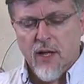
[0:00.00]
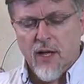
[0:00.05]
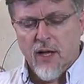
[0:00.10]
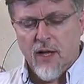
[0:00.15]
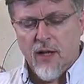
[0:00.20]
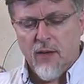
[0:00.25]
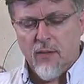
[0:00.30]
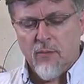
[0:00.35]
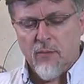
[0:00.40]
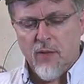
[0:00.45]

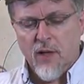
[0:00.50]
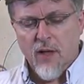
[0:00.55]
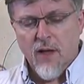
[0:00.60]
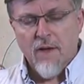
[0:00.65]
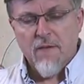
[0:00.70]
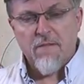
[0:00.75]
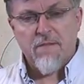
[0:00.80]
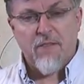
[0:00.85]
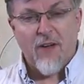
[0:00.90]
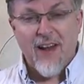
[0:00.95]
Um,
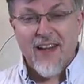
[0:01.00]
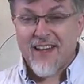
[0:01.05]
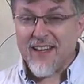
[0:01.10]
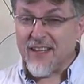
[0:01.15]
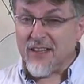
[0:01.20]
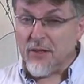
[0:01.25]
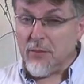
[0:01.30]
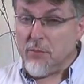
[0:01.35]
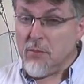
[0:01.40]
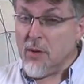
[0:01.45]

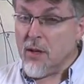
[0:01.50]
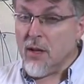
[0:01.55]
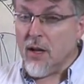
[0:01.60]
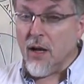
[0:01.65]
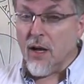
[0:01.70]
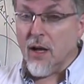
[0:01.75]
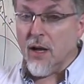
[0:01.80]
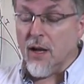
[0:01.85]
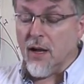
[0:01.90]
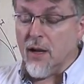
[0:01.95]
finding them
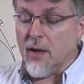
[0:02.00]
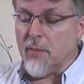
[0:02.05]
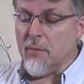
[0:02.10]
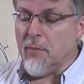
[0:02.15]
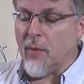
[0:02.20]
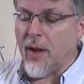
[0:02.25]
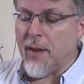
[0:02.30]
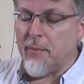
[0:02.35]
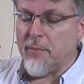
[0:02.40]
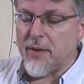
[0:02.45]
uh,
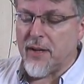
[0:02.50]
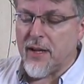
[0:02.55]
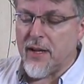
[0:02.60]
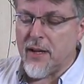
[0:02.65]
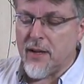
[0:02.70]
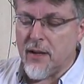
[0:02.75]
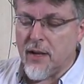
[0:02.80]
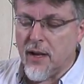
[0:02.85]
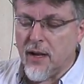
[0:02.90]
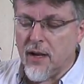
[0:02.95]
might
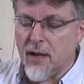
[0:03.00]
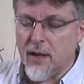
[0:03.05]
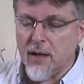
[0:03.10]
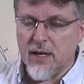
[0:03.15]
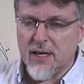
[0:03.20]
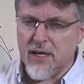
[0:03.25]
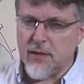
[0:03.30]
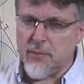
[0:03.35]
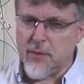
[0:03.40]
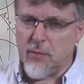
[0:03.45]
be uh, a
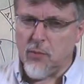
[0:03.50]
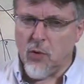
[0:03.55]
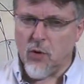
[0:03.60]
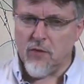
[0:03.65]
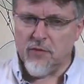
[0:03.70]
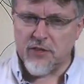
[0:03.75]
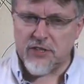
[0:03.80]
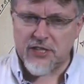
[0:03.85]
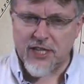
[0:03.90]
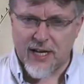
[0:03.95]
little bit
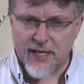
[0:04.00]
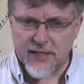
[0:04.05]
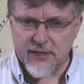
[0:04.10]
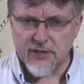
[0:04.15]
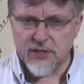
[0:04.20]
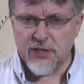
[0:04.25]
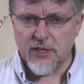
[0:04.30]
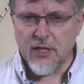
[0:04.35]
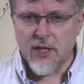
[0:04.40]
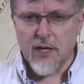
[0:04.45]
more of a
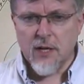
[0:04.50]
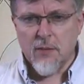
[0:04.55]
challenge,